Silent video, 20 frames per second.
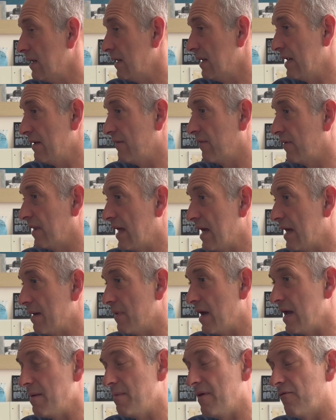living there
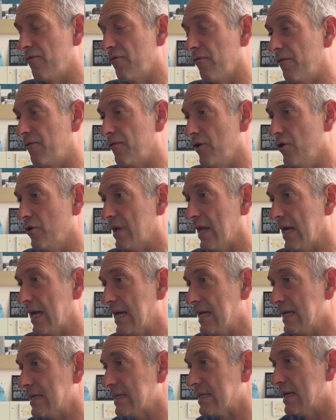maybe for a few
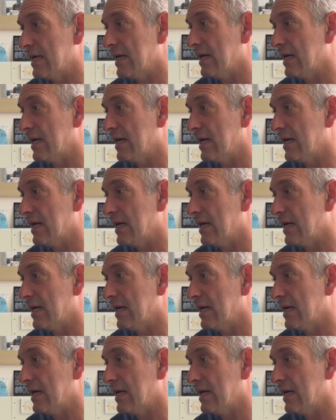days,